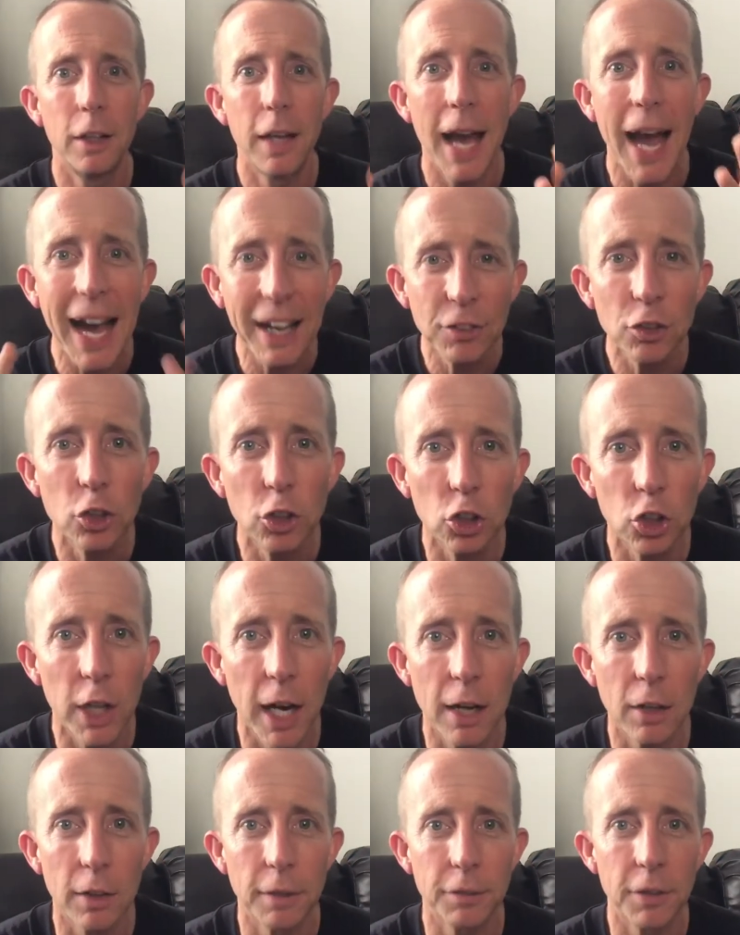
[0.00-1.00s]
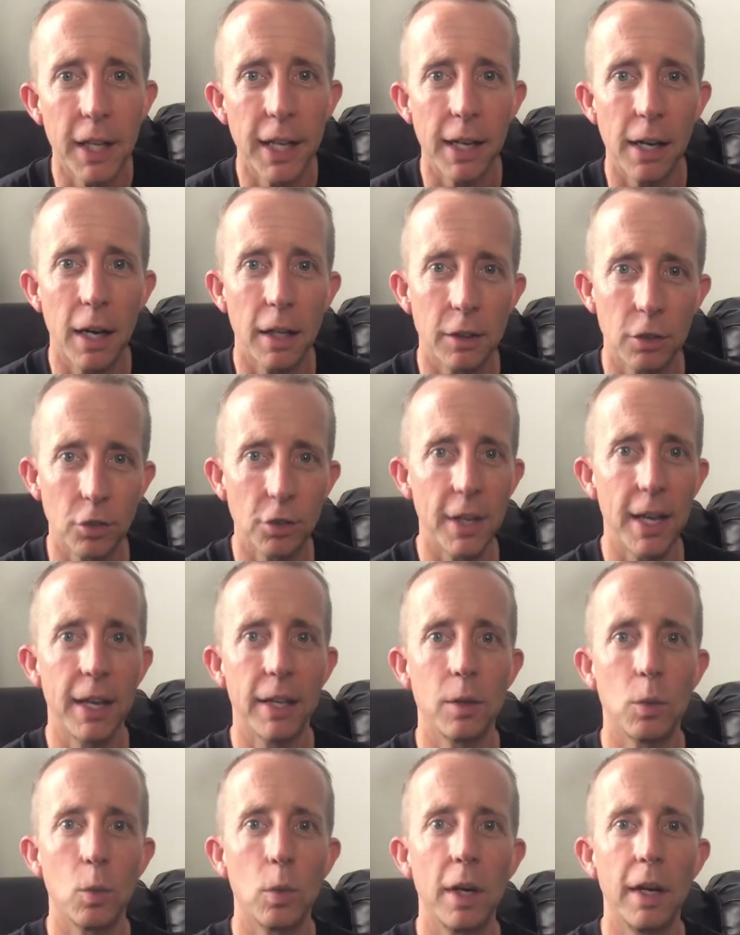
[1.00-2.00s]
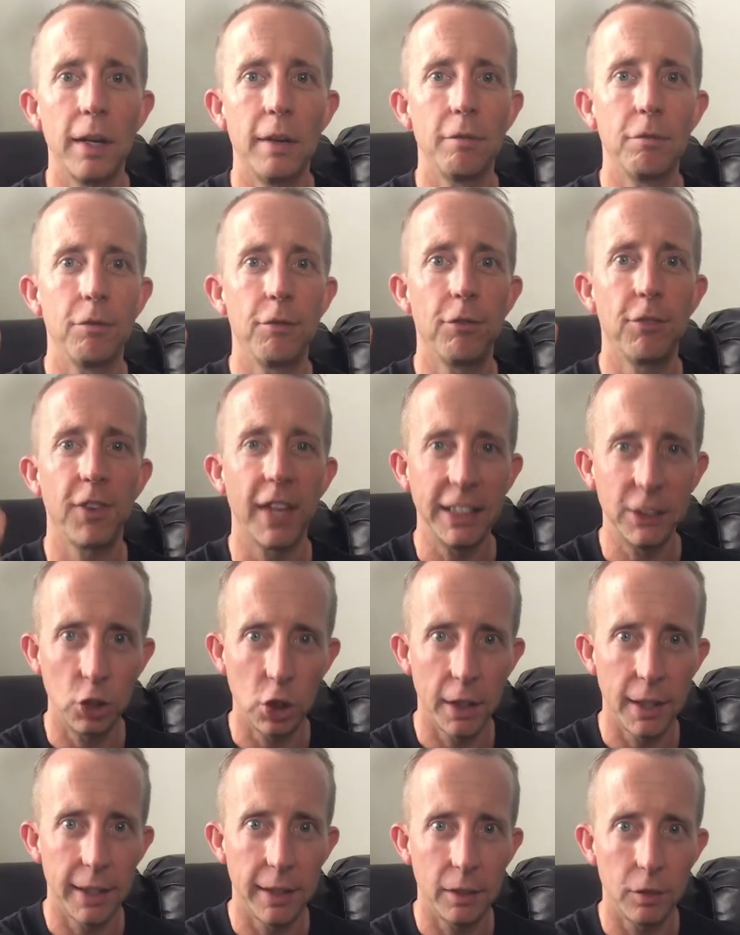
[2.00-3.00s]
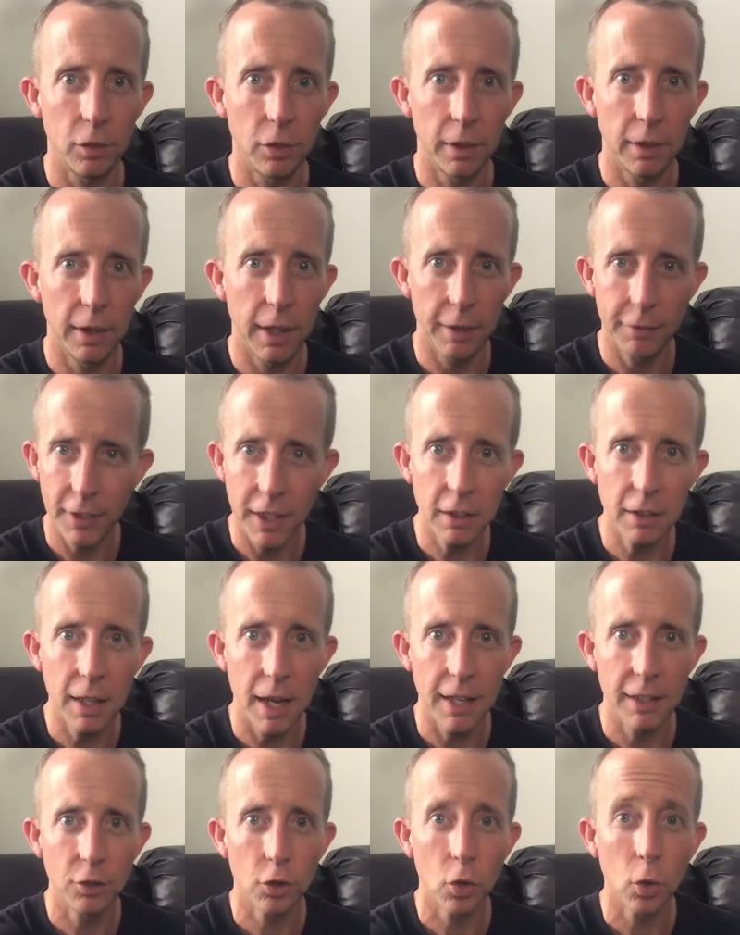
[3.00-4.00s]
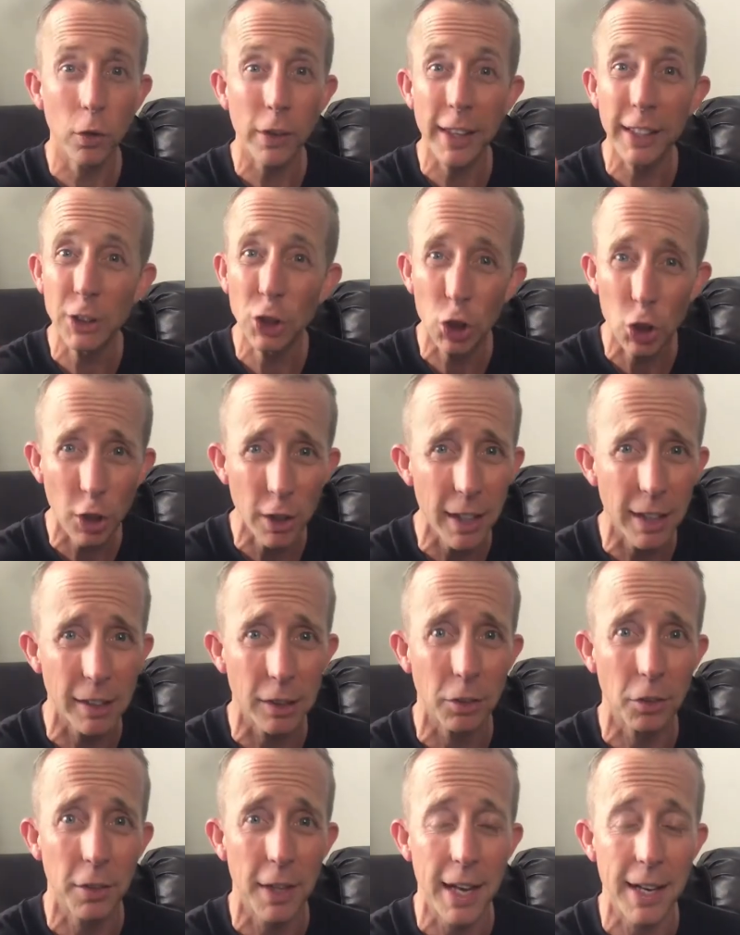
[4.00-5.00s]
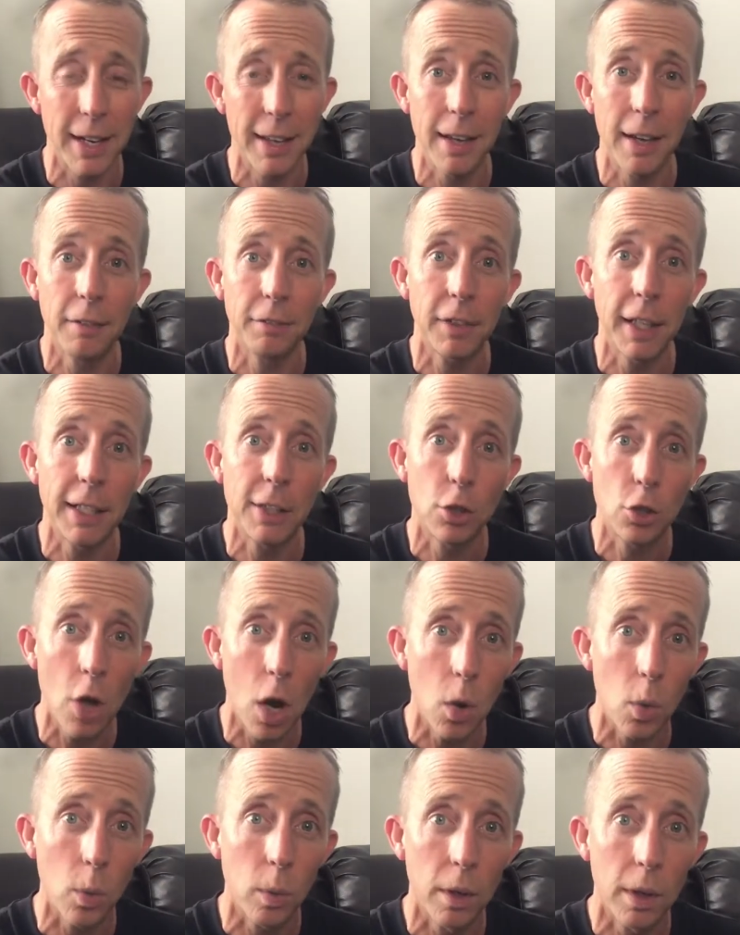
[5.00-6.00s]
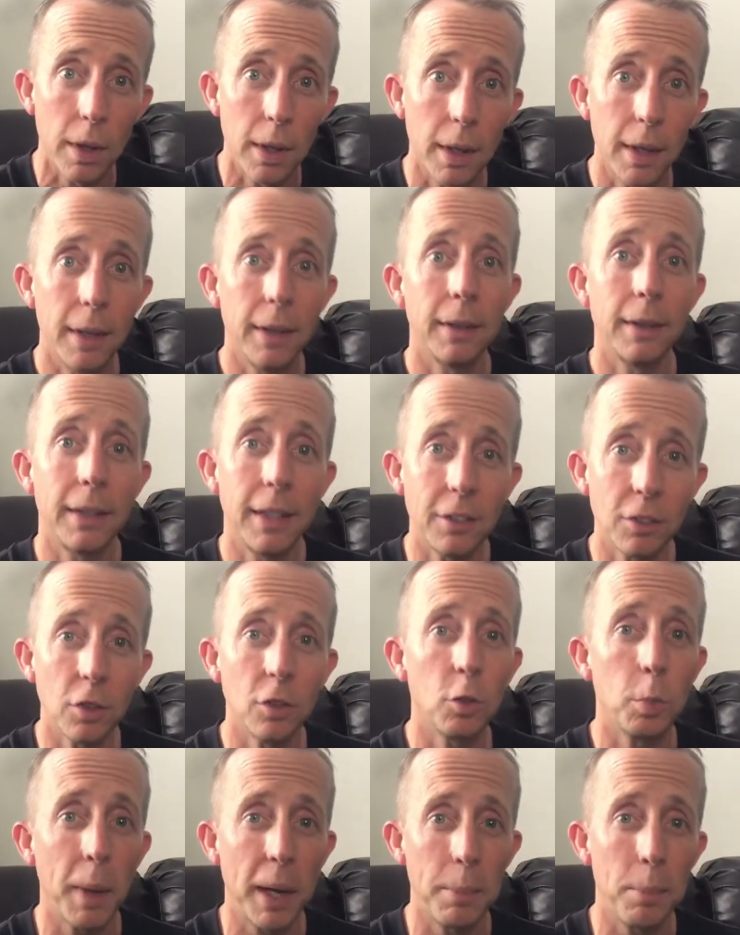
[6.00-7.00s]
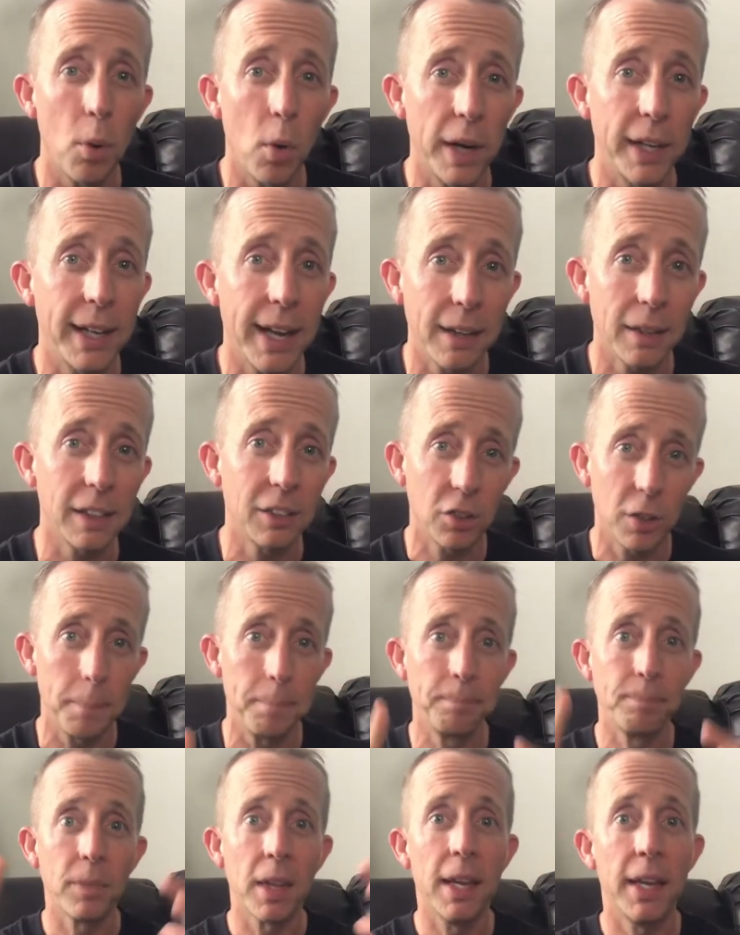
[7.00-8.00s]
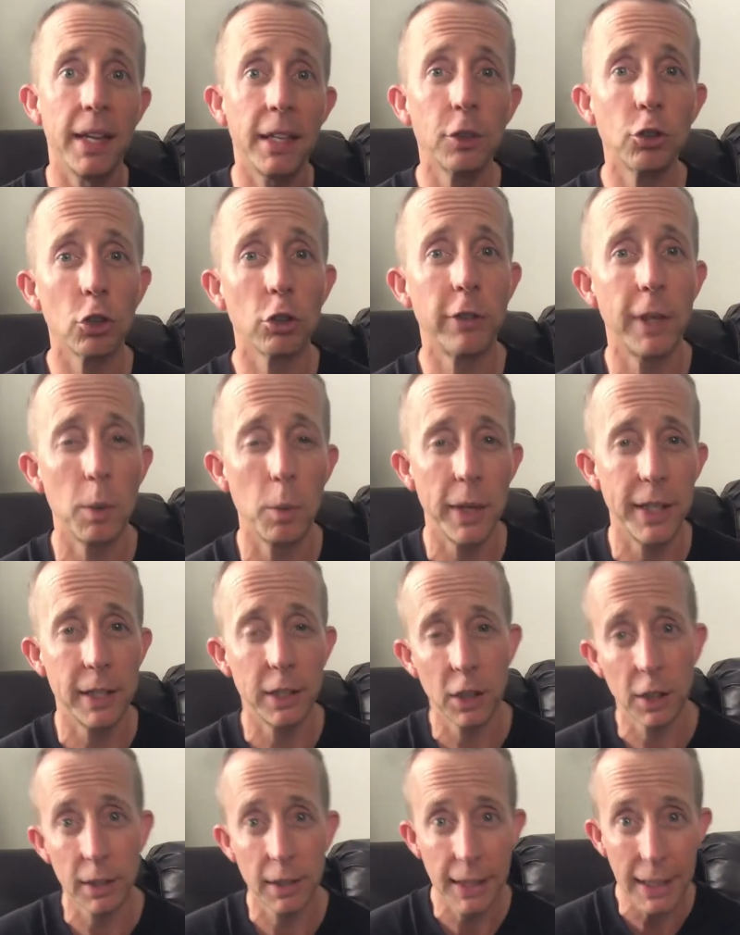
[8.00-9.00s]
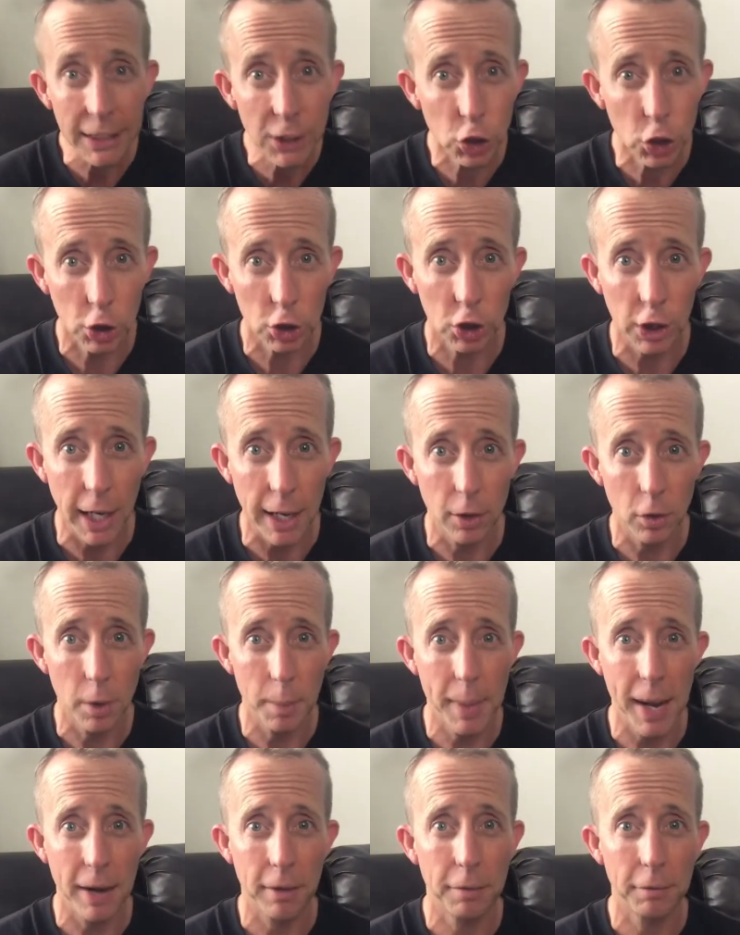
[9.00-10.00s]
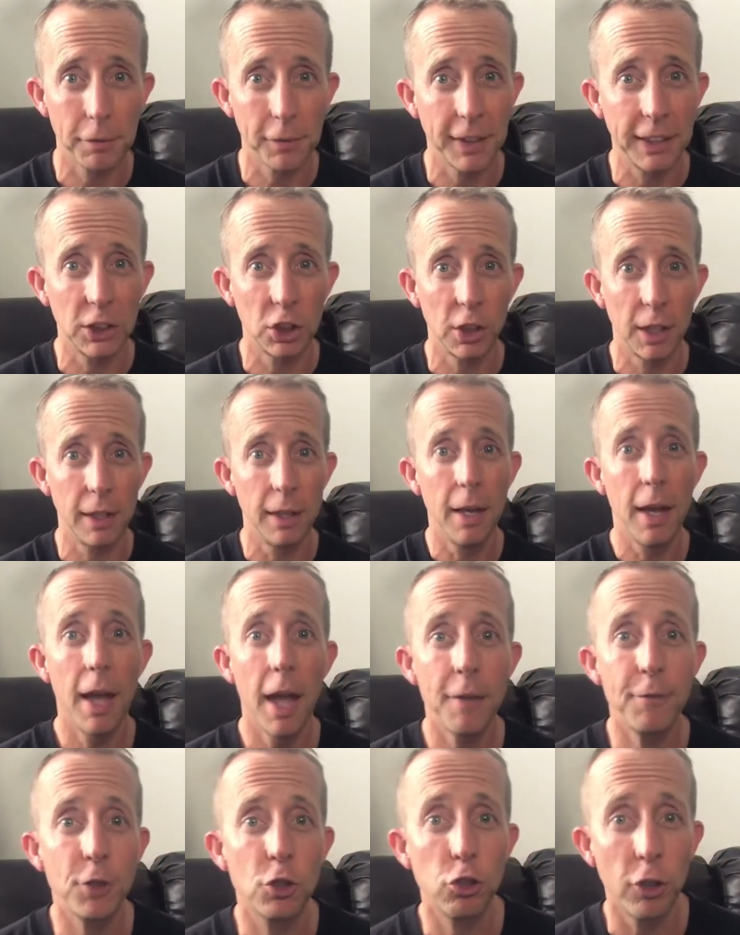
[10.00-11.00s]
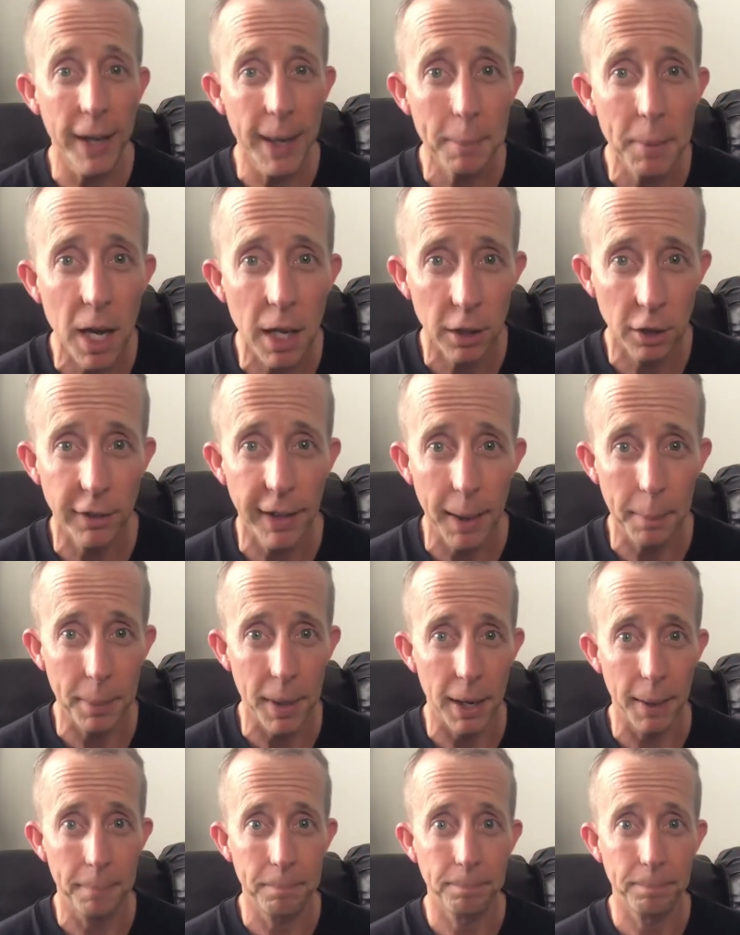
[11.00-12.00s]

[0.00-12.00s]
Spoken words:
ask your child if they understand what inflation is. If they're in high school, they should understand it, and if they don't, this is my point. Now listen, here's a great way to teach your child about inflation. If grandma and grandpa